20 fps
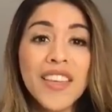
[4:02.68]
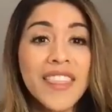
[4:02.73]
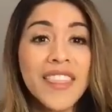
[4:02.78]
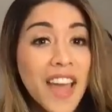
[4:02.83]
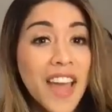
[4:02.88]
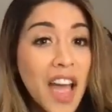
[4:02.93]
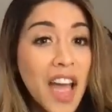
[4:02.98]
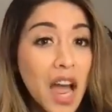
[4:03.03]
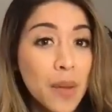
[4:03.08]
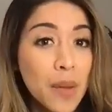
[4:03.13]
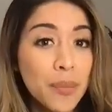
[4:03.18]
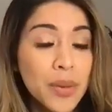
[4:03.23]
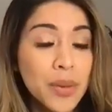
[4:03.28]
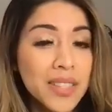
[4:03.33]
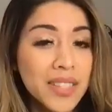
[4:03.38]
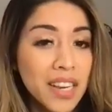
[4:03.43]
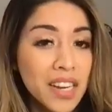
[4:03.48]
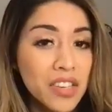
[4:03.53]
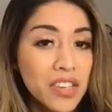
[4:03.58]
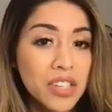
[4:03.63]
in the app.
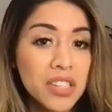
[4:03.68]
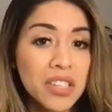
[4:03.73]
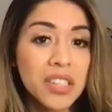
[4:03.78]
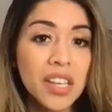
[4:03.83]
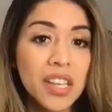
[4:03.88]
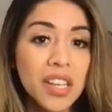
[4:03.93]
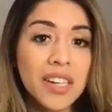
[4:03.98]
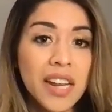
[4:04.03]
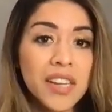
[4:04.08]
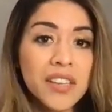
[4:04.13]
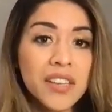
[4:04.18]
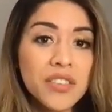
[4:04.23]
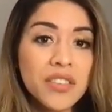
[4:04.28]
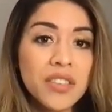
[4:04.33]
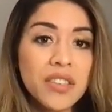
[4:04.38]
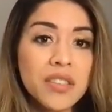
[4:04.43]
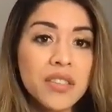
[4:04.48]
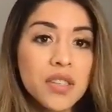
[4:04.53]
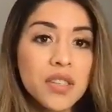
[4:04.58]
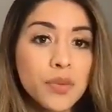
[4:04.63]
It's actually a lot nicer
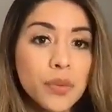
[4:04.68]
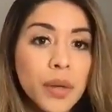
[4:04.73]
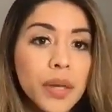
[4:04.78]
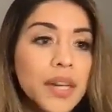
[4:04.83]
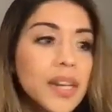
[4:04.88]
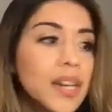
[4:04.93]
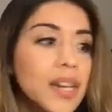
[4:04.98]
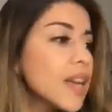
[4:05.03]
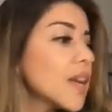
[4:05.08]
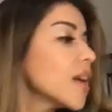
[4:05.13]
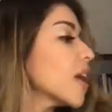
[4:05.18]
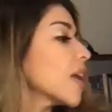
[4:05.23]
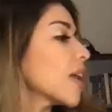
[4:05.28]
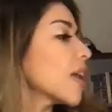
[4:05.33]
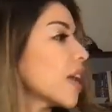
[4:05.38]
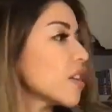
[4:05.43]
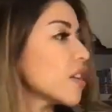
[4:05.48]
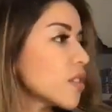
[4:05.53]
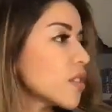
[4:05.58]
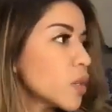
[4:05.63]
than this one. And
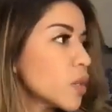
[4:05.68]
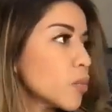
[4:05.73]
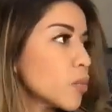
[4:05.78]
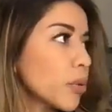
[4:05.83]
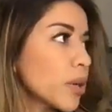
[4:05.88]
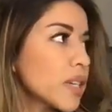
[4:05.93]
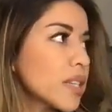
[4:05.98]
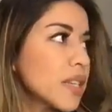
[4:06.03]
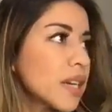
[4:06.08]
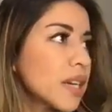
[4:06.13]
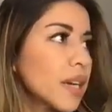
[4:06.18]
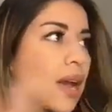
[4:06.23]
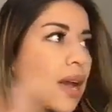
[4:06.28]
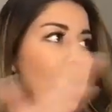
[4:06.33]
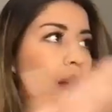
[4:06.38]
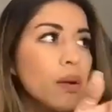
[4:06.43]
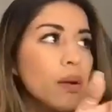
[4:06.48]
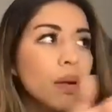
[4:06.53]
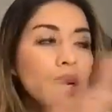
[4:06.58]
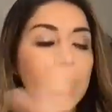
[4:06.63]
I just printed it
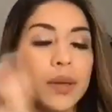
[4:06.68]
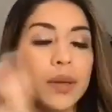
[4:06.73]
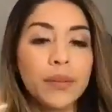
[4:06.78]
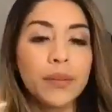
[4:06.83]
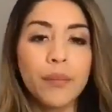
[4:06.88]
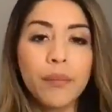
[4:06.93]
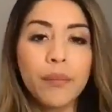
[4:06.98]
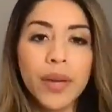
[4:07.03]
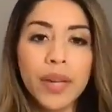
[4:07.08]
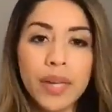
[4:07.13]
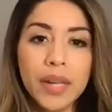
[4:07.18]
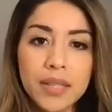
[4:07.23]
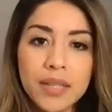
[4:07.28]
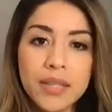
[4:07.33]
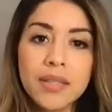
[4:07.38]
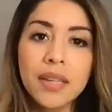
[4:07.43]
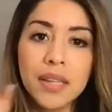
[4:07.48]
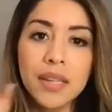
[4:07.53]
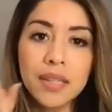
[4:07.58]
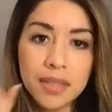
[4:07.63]
out, but
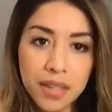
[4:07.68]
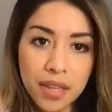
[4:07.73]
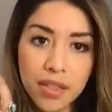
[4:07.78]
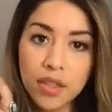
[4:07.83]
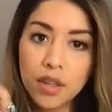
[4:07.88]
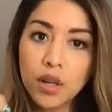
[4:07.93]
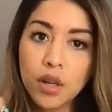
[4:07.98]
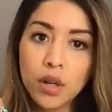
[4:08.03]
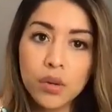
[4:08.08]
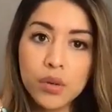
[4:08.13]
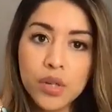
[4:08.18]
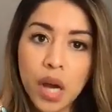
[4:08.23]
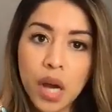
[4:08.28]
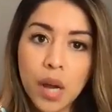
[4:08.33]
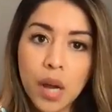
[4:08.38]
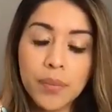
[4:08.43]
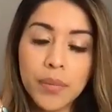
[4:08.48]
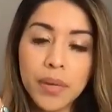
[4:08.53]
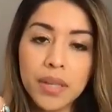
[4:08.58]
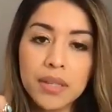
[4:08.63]
it's in the Coach
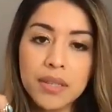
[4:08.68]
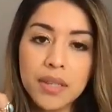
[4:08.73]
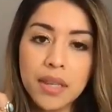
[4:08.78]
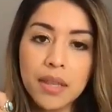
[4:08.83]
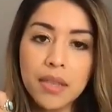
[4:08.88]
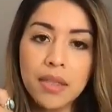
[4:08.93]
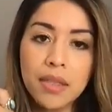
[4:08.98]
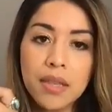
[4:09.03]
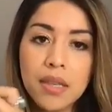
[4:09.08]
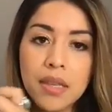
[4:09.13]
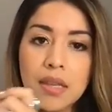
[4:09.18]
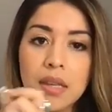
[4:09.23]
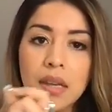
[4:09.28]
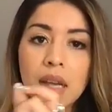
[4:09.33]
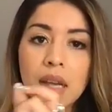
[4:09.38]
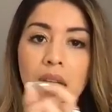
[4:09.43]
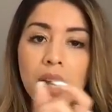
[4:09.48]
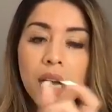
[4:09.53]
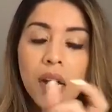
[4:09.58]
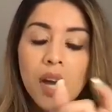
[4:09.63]
app. It's in the
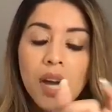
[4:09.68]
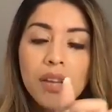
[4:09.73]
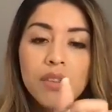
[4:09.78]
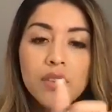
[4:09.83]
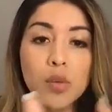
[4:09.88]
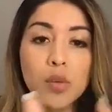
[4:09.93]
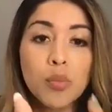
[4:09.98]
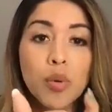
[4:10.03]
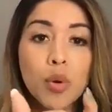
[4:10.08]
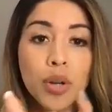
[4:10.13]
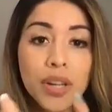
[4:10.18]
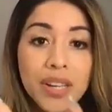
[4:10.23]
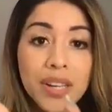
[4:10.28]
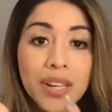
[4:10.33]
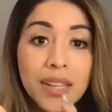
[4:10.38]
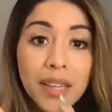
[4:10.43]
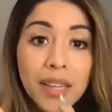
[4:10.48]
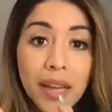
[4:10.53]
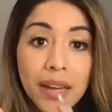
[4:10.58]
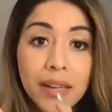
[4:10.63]
supporting
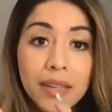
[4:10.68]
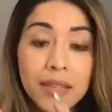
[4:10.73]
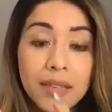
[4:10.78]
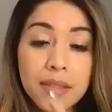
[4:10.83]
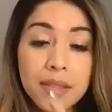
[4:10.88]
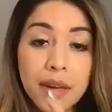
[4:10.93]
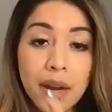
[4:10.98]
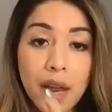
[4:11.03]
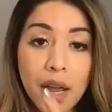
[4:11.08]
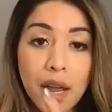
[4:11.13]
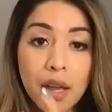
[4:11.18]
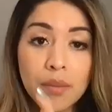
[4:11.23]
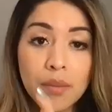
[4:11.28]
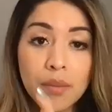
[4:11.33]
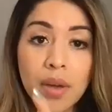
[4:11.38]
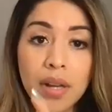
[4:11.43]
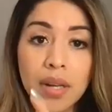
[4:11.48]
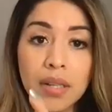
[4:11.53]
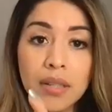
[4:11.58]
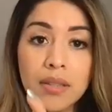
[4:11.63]
clients
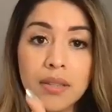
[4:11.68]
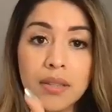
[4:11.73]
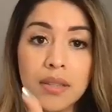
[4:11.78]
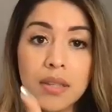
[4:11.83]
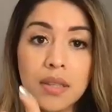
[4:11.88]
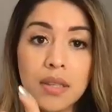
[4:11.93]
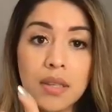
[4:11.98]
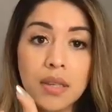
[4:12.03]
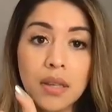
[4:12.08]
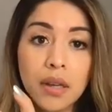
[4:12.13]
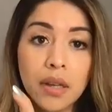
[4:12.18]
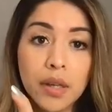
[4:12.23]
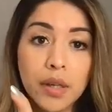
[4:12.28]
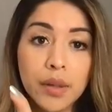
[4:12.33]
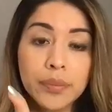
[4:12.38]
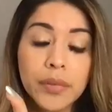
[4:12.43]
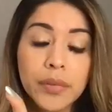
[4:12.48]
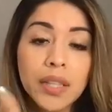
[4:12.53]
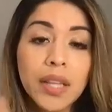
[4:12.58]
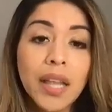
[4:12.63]
tab, and it's the
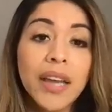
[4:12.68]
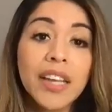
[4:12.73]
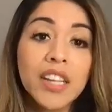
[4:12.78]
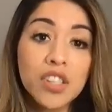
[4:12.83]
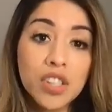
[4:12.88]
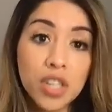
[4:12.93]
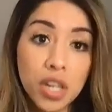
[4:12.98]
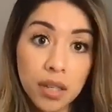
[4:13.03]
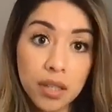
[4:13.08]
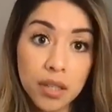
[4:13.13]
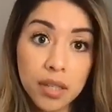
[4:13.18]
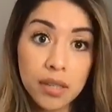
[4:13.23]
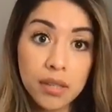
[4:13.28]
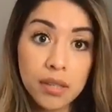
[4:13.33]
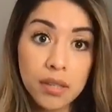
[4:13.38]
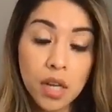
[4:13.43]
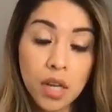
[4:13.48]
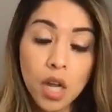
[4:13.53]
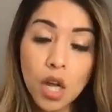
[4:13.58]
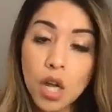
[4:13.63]
client
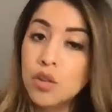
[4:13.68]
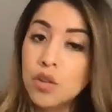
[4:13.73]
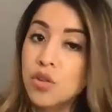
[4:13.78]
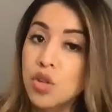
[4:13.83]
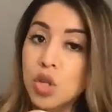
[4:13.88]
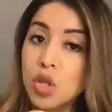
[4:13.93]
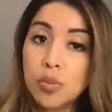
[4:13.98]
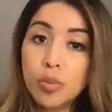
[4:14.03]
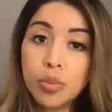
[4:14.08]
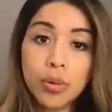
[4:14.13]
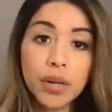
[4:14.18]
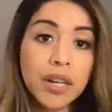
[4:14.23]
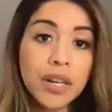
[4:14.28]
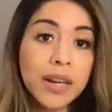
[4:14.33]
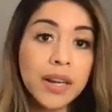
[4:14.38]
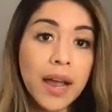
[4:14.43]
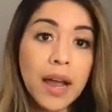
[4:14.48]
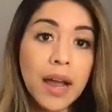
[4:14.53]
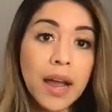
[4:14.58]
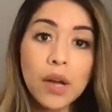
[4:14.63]
checklist. So just print
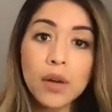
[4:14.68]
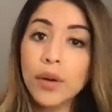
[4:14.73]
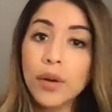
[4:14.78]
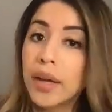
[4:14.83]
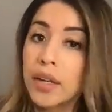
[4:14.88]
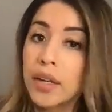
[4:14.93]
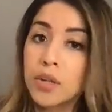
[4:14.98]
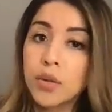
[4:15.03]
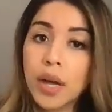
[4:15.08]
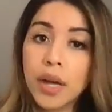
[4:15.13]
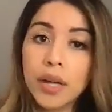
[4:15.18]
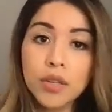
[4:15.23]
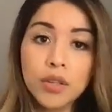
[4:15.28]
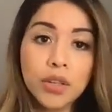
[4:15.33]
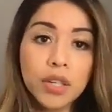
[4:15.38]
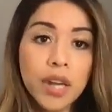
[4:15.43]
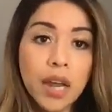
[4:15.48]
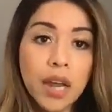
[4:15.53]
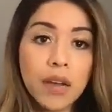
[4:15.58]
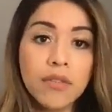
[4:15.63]
it out and you
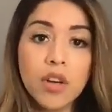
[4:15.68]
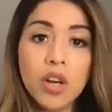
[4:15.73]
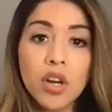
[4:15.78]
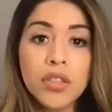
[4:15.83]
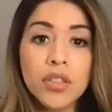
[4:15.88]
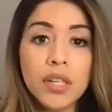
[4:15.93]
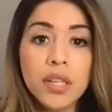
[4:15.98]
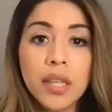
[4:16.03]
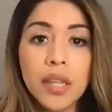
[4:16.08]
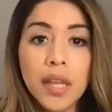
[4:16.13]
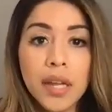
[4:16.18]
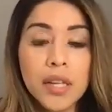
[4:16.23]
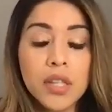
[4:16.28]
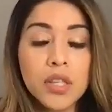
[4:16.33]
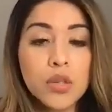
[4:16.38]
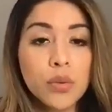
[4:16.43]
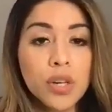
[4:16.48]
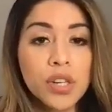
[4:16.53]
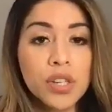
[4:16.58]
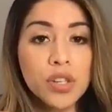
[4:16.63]
can have all the
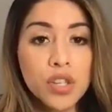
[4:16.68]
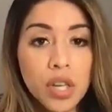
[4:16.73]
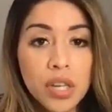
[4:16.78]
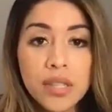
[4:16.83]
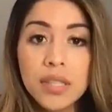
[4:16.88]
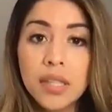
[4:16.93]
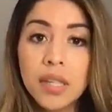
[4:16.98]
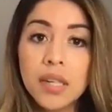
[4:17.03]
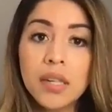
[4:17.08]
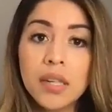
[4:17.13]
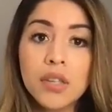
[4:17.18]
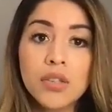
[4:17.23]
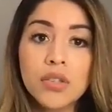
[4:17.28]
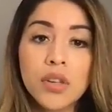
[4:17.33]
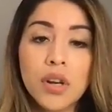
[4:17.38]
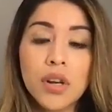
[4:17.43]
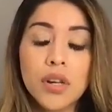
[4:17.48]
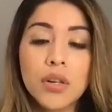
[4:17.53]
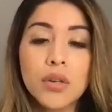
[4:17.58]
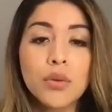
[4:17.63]
clients who are just getting
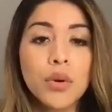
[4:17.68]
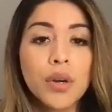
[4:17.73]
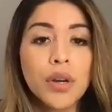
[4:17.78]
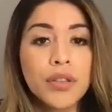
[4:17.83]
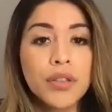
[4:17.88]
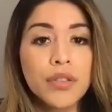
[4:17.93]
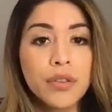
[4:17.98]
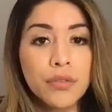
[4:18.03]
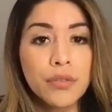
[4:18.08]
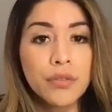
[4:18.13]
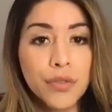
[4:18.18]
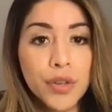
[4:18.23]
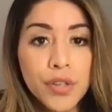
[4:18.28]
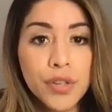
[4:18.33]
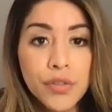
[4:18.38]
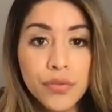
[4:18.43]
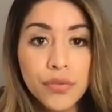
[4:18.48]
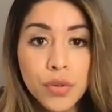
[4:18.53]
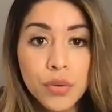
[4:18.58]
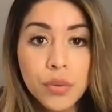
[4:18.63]
started, who are in their
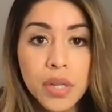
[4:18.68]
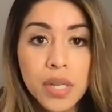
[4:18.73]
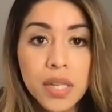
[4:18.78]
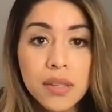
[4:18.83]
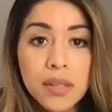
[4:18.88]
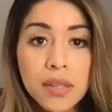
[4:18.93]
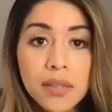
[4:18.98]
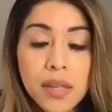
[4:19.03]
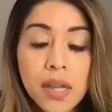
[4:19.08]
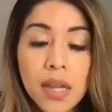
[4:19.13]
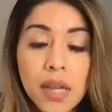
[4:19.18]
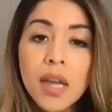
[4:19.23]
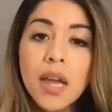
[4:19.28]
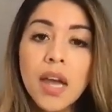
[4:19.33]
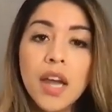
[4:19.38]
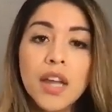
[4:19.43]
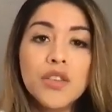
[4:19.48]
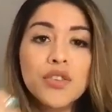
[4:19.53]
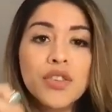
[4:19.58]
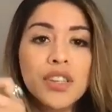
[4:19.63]
first few weeks,
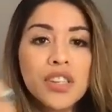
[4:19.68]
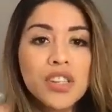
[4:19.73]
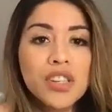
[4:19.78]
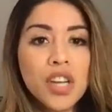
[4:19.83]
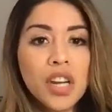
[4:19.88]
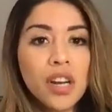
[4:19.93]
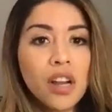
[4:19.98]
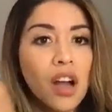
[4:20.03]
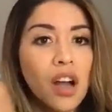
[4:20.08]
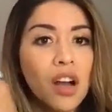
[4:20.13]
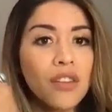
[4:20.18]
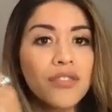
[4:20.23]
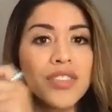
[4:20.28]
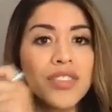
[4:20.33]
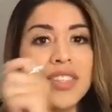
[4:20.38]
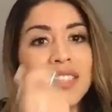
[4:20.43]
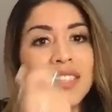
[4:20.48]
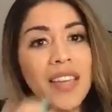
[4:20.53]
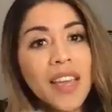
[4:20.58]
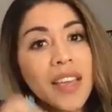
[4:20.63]
and you can check off
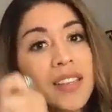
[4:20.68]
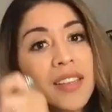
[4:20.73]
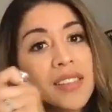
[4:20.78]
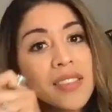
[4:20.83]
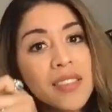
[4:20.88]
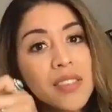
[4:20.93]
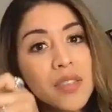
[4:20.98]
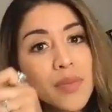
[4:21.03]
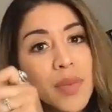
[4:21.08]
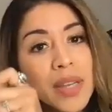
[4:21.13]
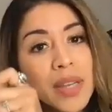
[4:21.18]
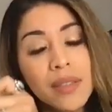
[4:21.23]
the text